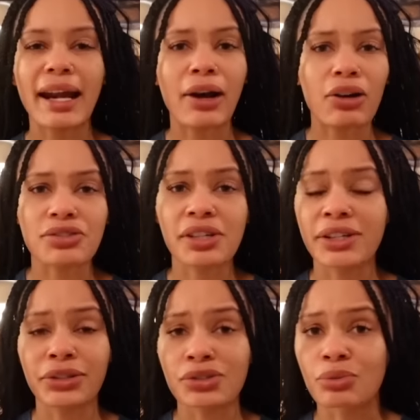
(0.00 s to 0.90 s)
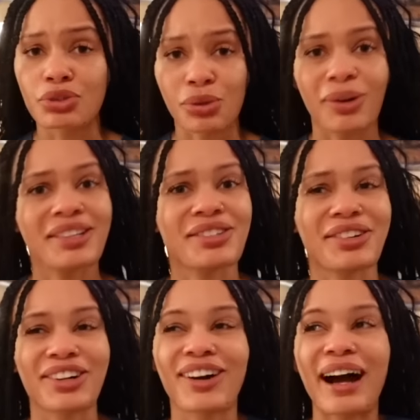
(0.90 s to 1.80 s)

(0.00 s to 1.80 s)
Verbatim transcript: I also did a YouTube short. So, girl,